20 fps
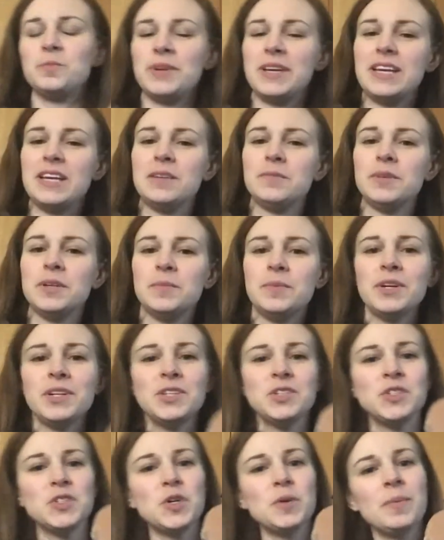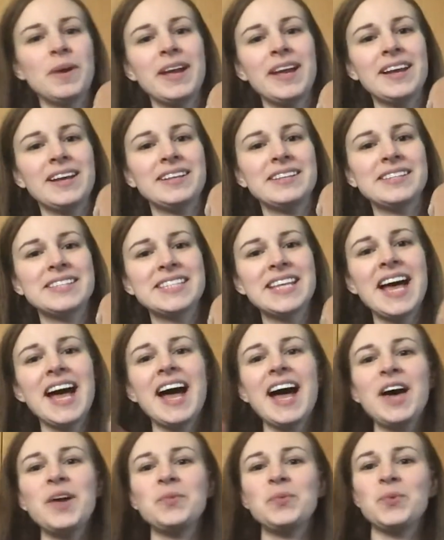Baby, put your pants
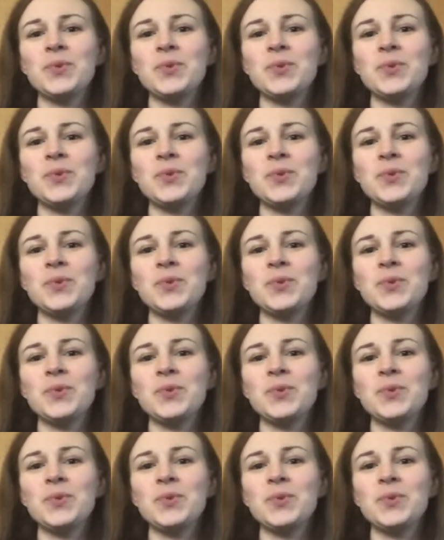on.